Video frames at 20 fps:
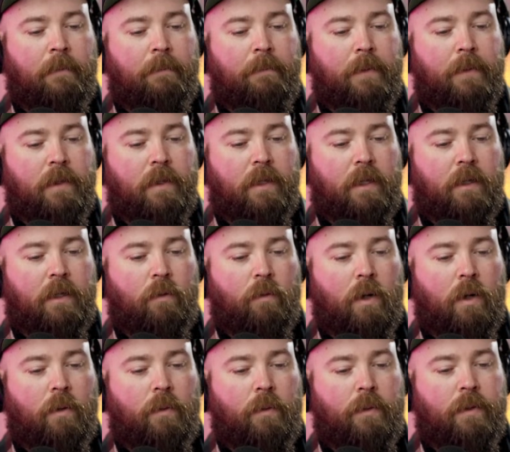The
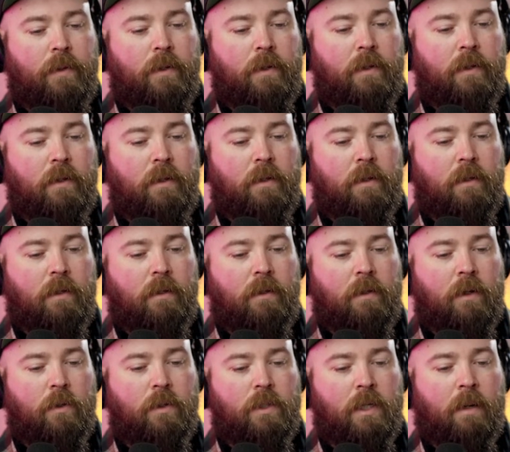growth
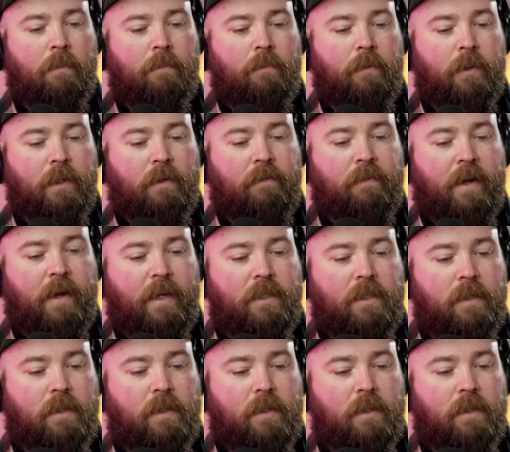goes up really fast.